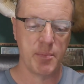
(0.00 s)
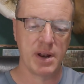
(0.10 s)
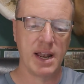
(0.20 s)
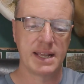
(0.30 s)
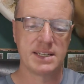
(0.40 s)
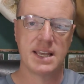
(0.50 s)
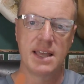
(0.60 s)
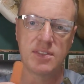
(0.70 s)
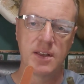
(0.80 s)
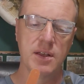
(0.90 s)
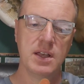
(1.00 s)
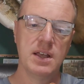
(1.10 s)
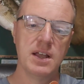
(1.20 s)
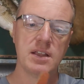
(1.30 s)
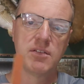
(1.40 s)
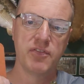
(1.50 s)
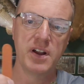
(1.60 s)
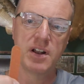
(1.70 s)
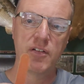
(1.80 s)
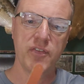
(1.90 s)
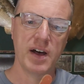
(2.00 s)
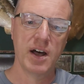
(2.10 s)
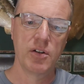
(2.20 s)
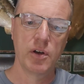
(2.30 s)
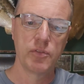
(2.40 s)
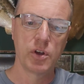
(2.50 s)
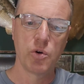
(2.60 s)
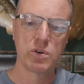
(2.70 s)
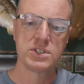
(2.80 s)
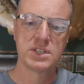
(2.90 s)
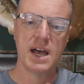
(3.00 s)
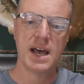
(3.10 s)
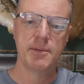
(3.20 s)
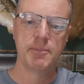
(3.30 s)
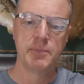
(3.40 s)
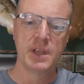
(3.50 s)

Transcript: But I like to take the fingernail file on the coarse side